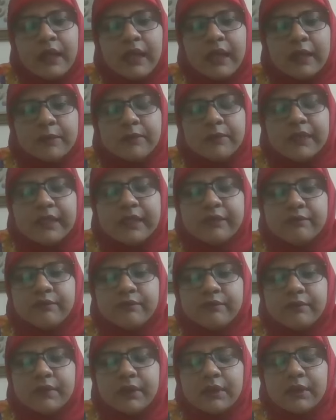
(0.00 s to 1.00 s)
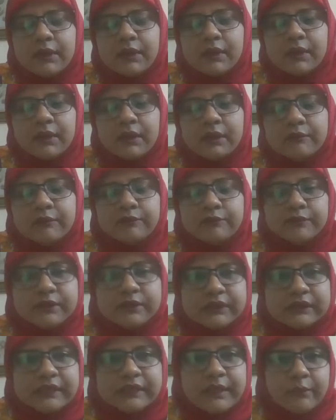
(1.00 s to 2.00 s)
I believe the
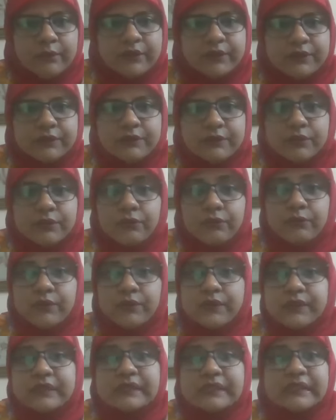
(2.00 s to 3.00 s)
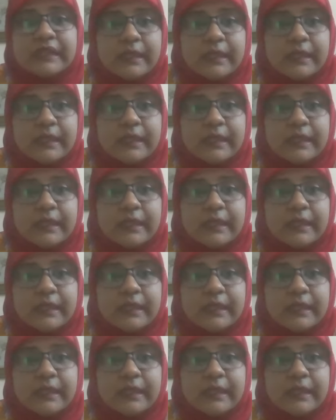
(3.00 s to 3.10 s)
first thing which is